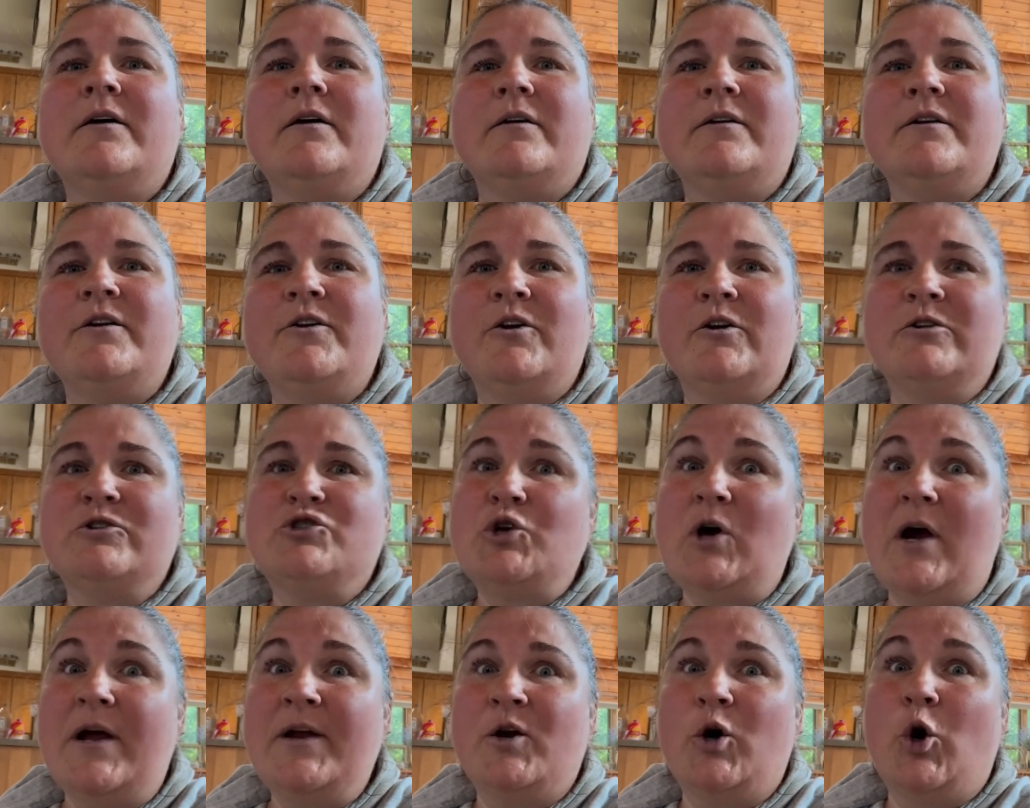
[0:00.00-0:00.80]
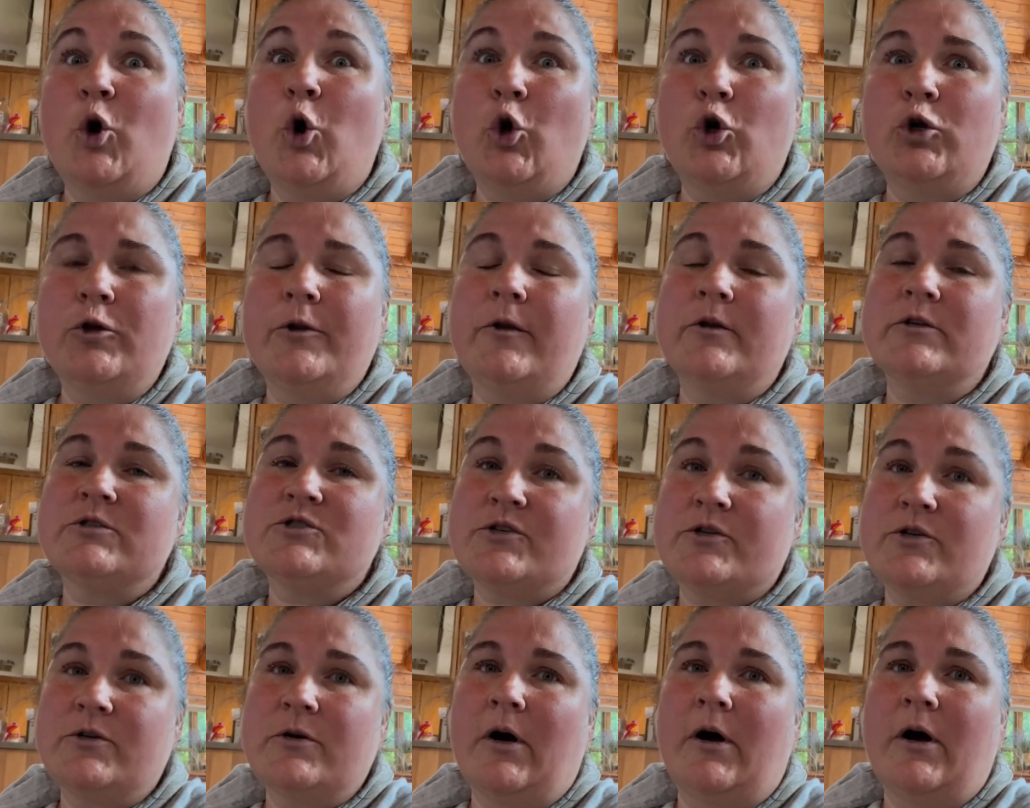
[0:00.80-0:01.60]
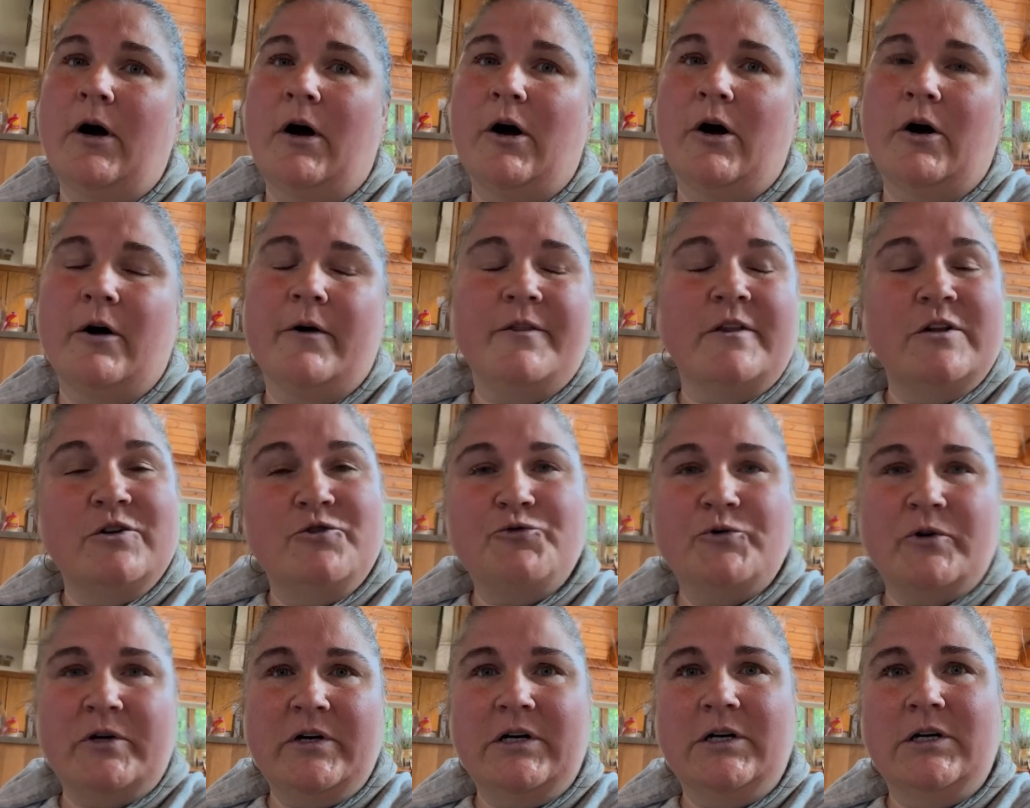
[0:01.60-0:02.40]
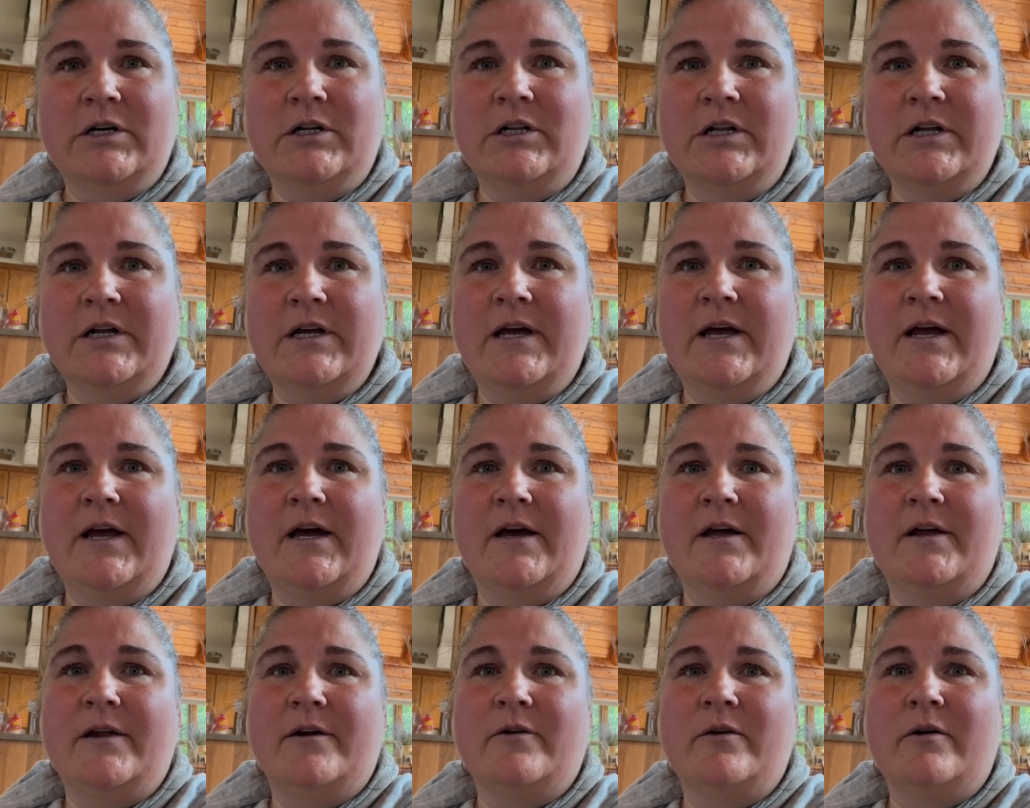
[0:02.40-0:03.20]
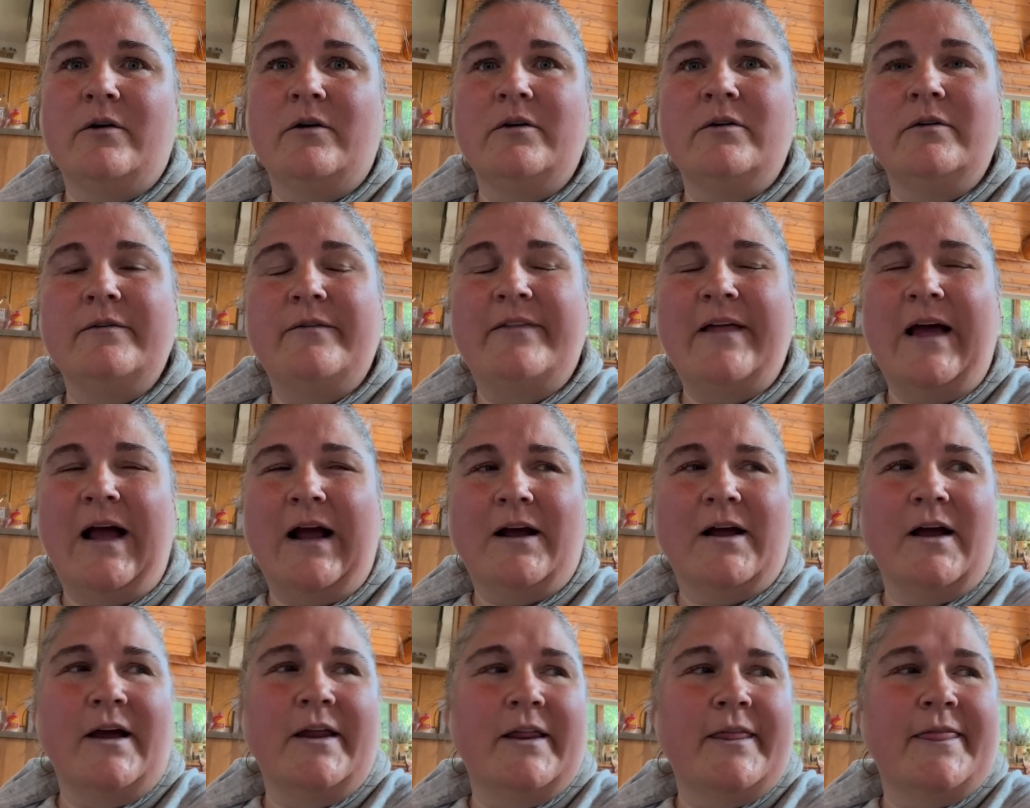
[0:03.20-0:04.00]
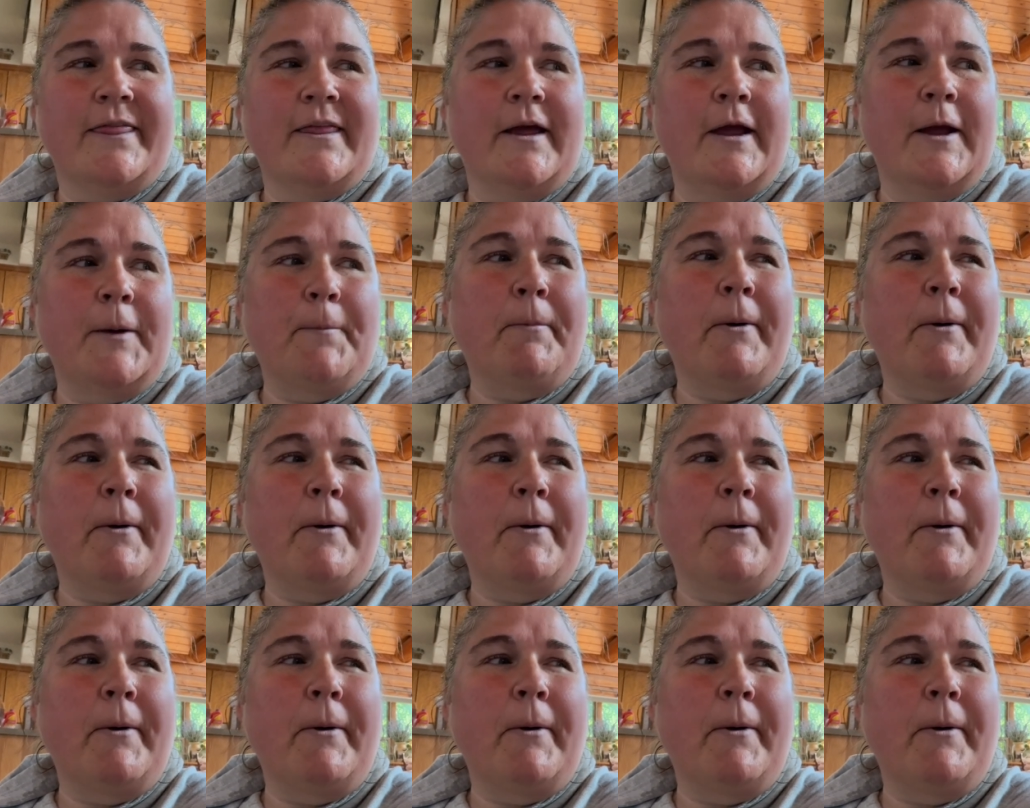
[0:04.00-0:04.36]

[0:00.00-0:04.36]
you know, trying to hold the, or the drill and that kind of thing.